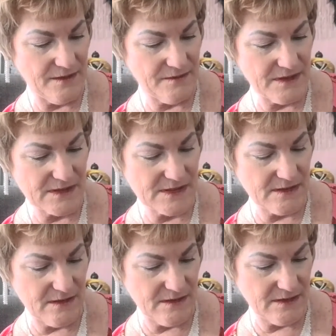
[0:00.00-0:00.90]
This
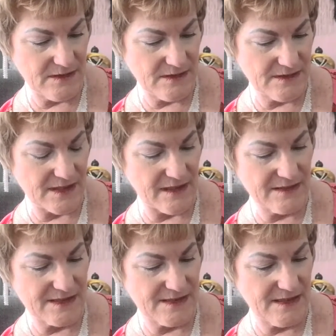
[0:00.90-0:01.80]
is, I
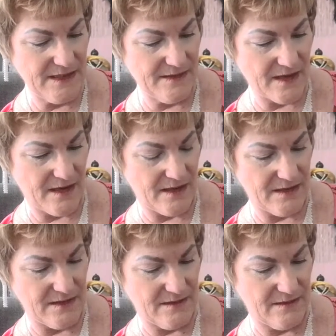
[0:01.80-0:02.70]
see that.